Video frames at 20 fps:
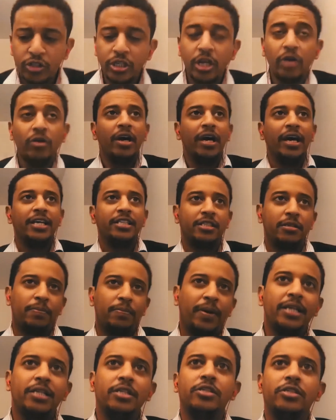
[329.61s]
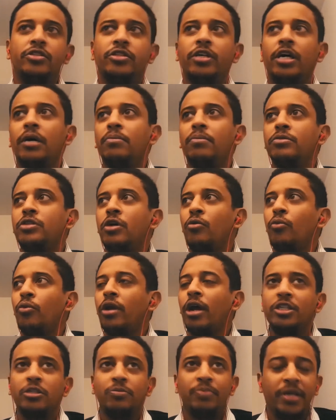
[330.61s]
So it depends. So when
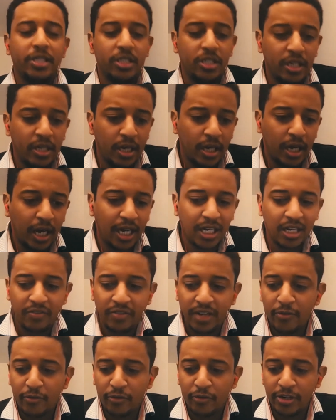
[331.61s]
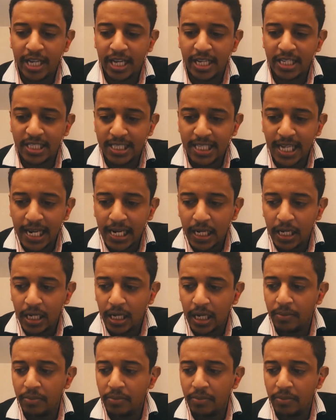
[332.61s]
I speak to a kind of an everyday seller,